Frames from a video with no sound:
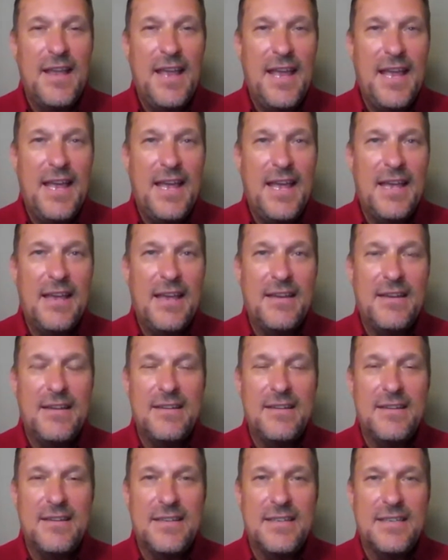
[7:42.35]

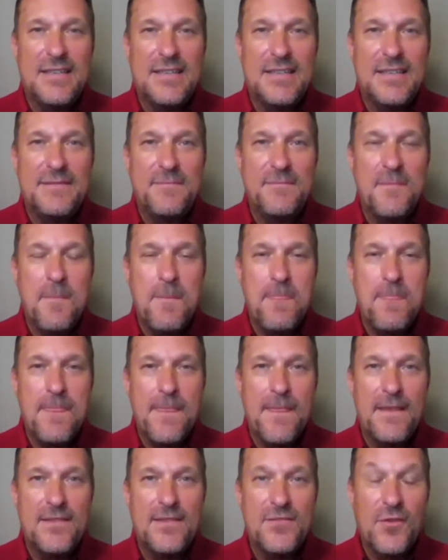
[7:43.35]
And
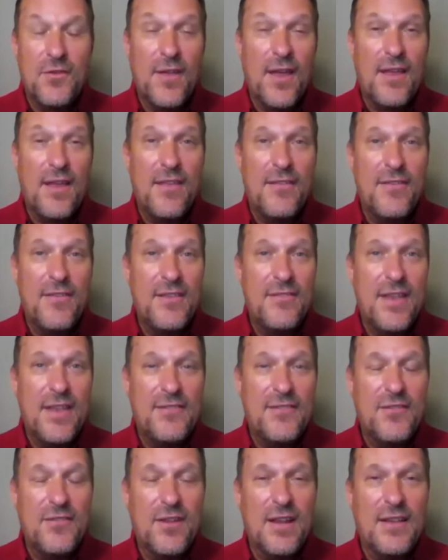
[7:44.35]
so I think
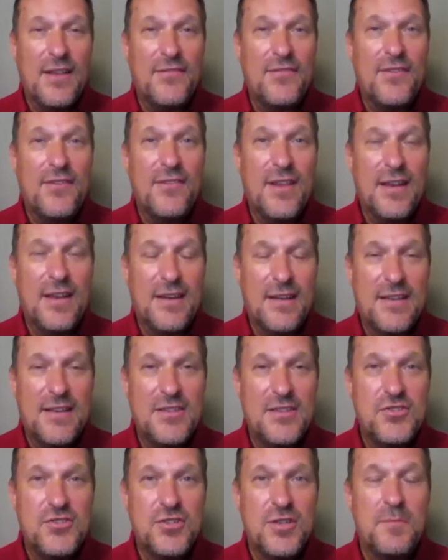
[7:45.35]
that's a lesson that
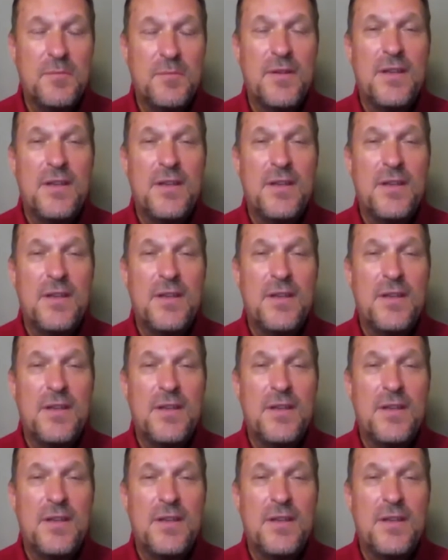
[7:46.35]
Kinship